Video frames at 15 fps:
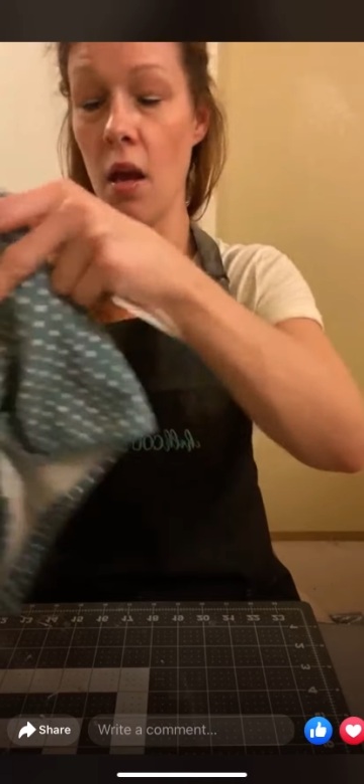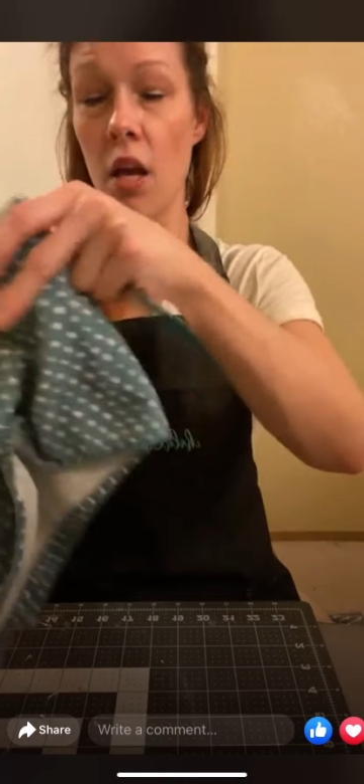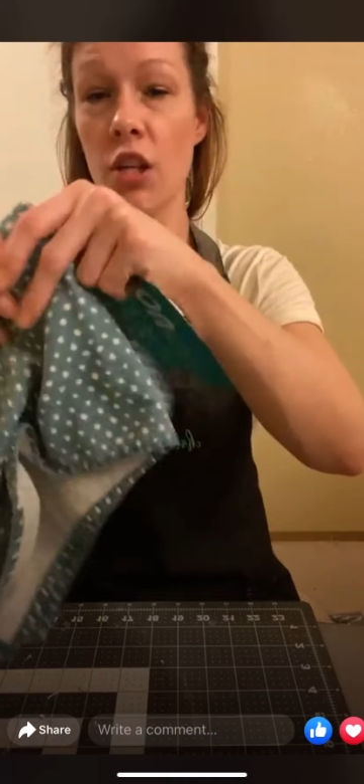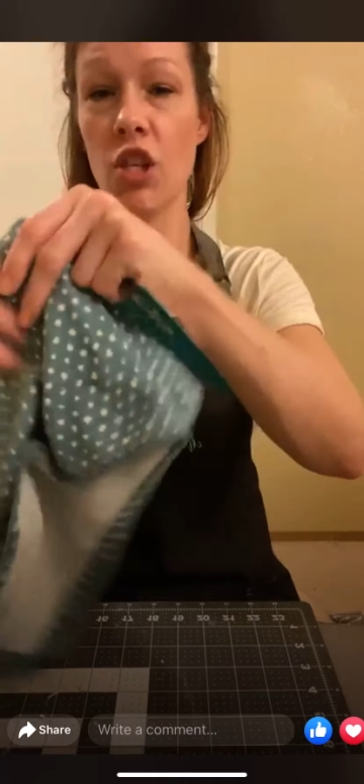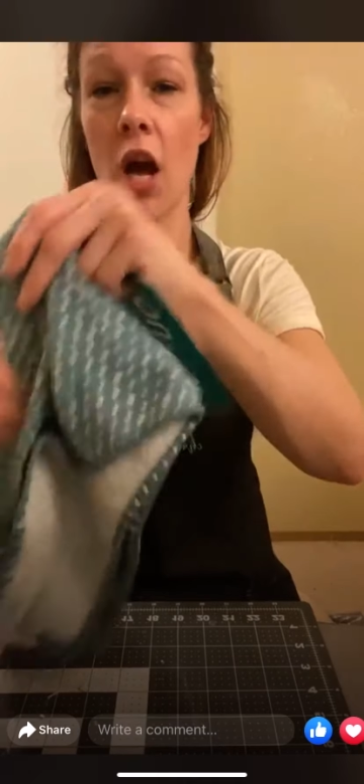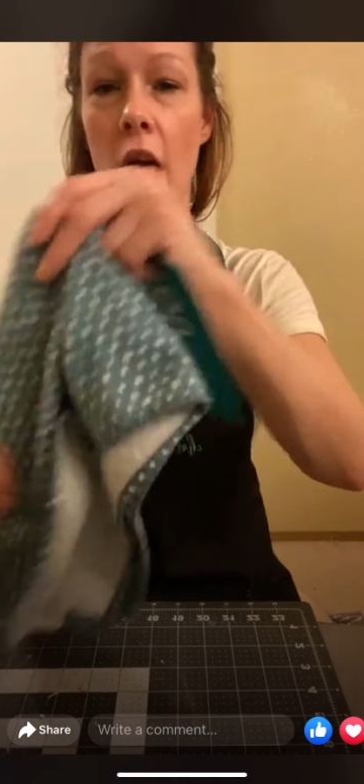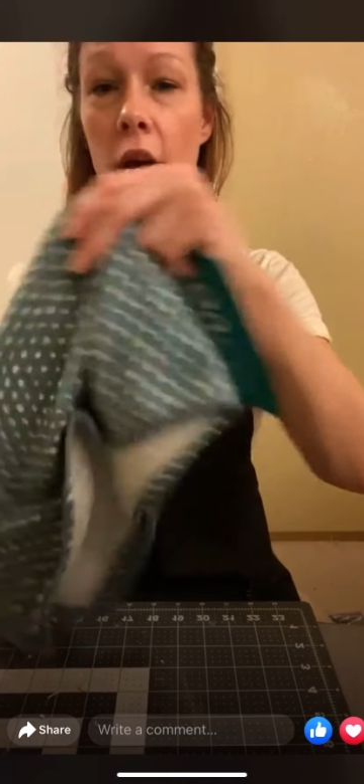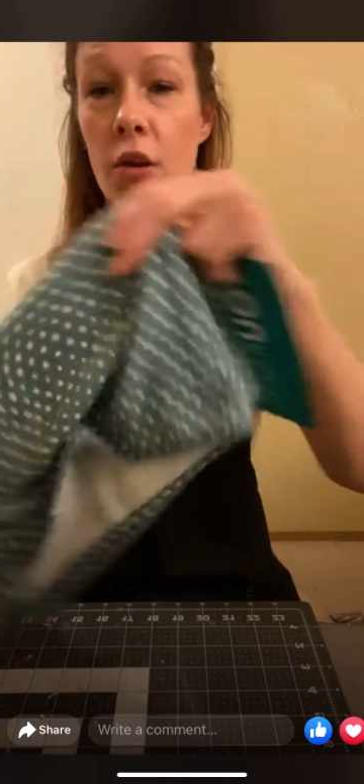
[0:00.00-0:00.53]

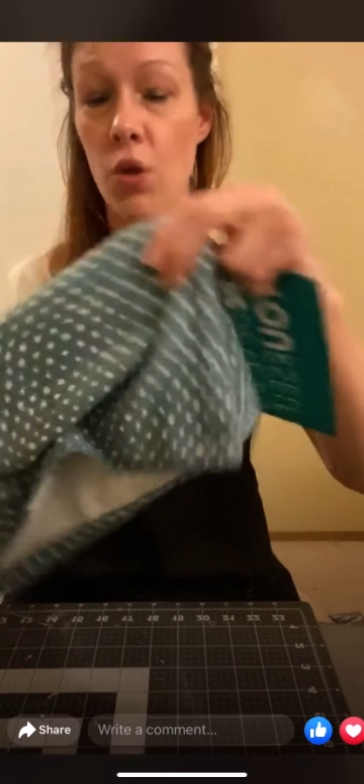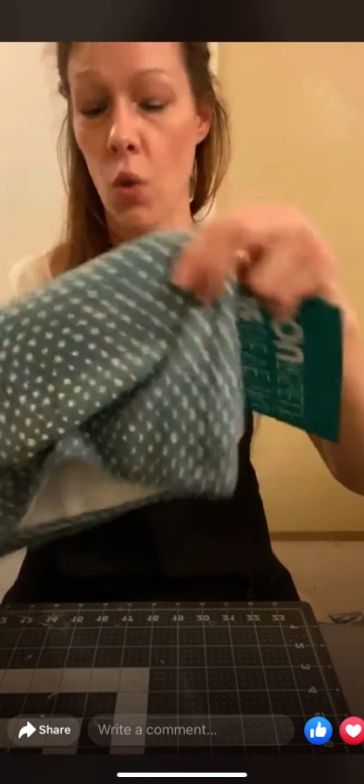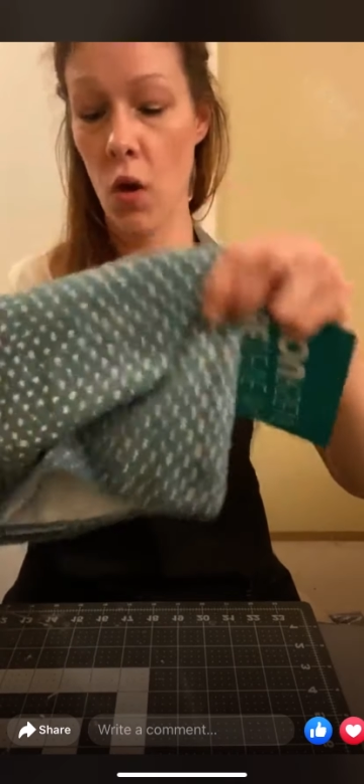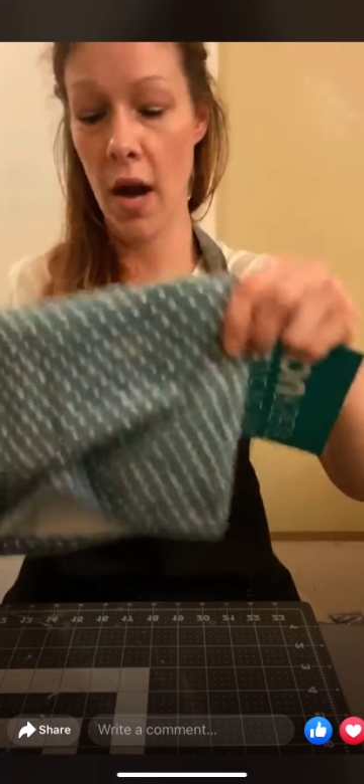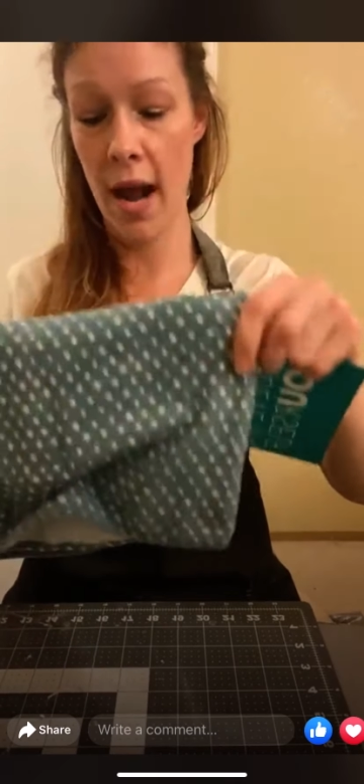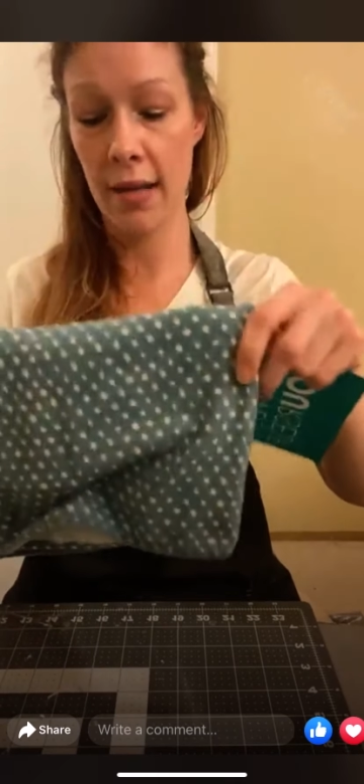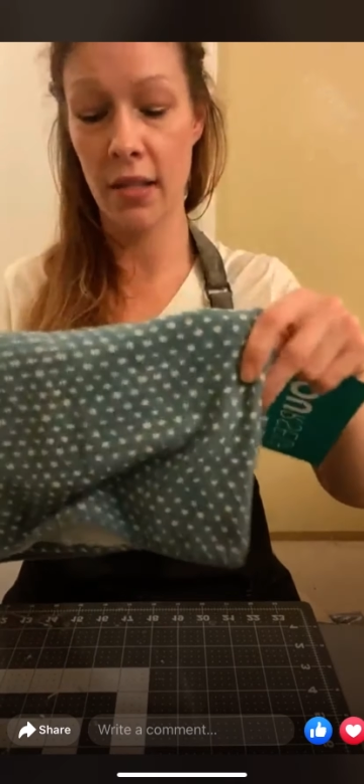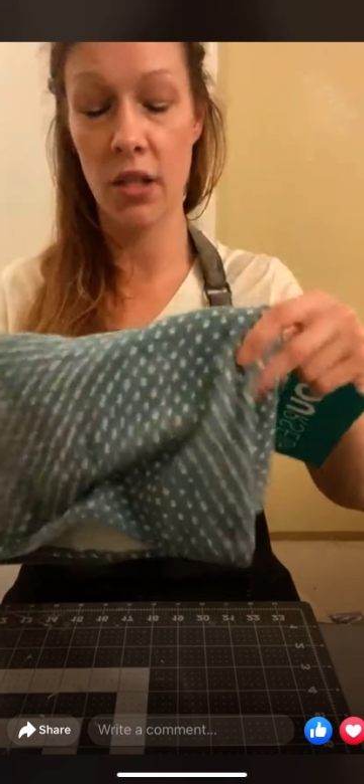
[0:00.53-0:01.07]
Chalk Couture
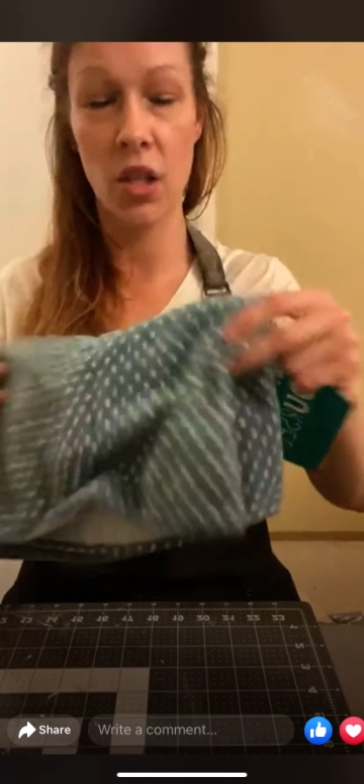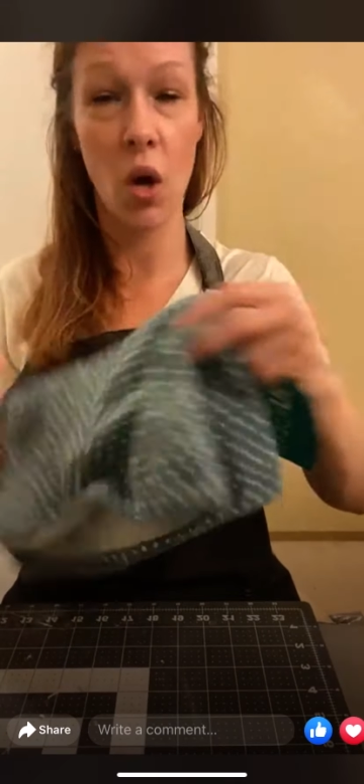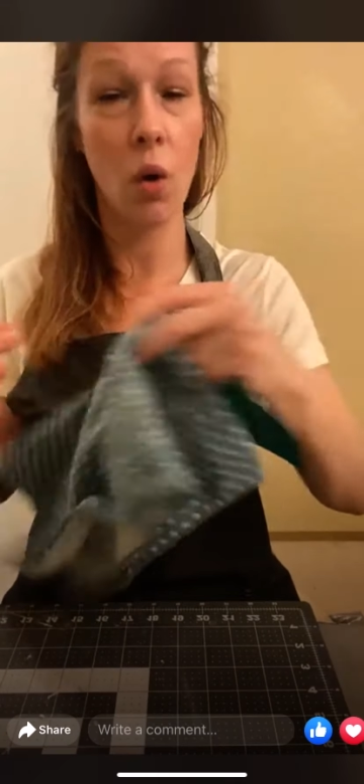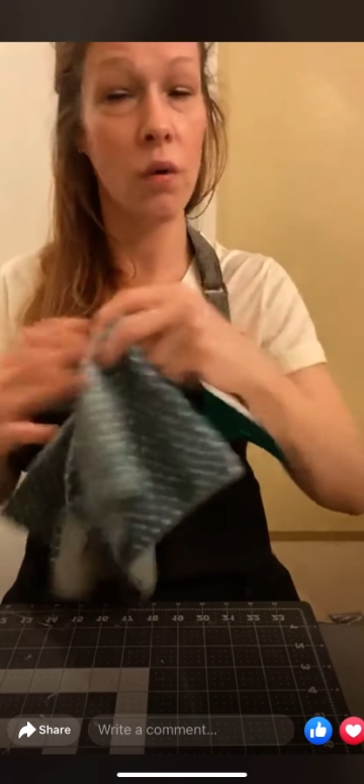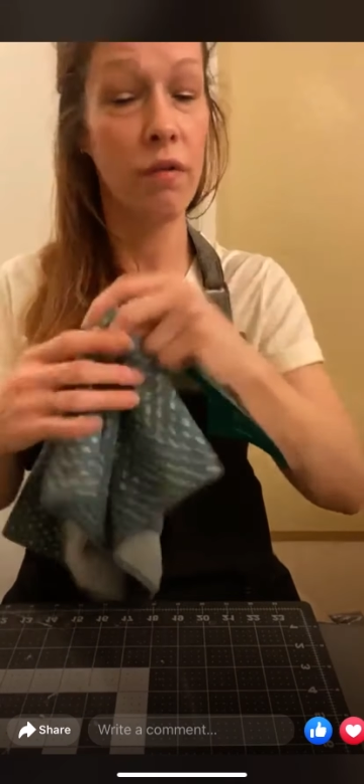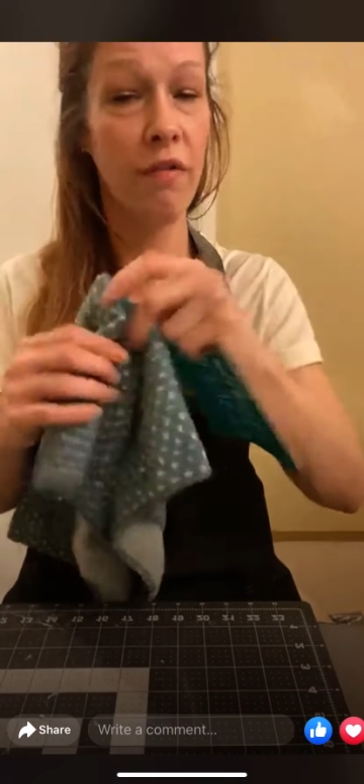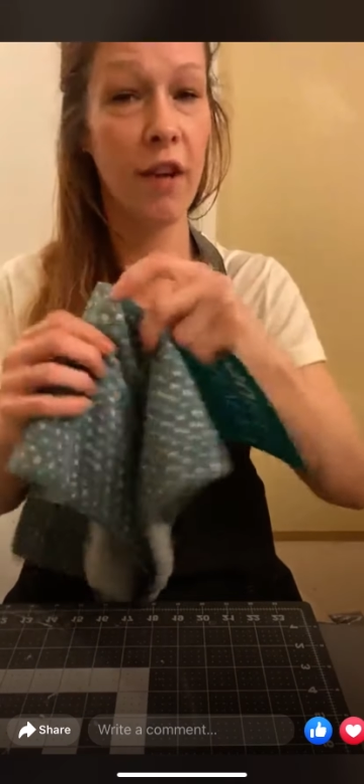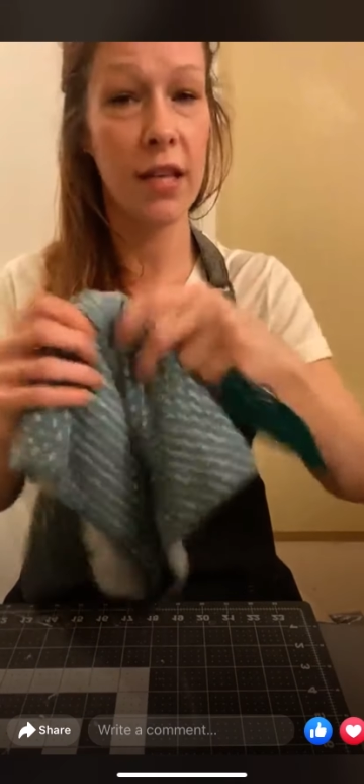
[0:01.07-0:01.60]
has its
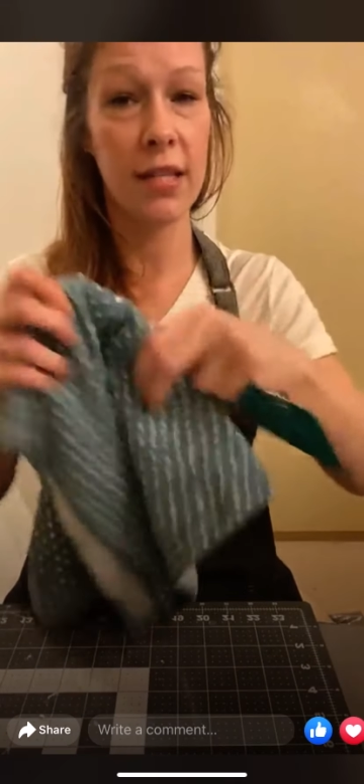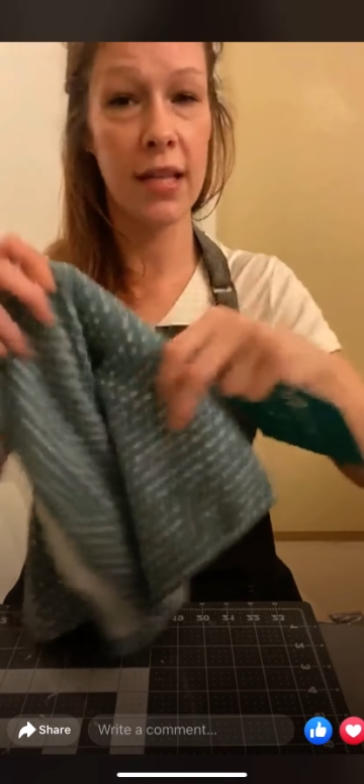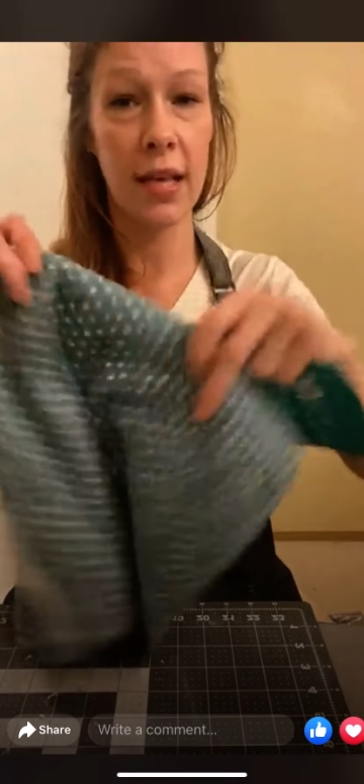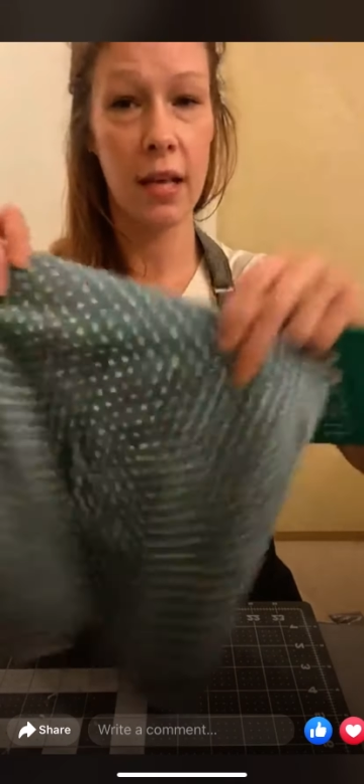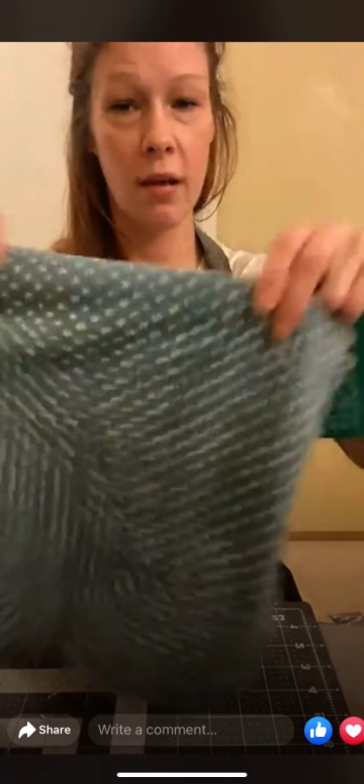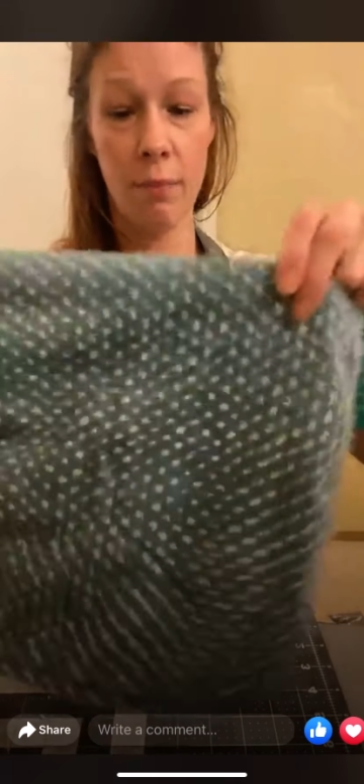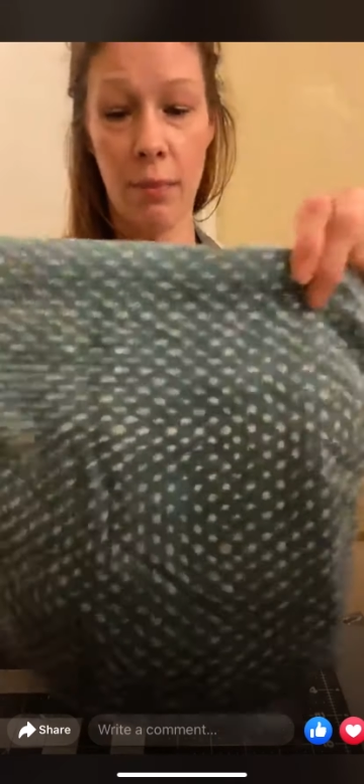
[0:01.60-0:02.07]
own fuzzing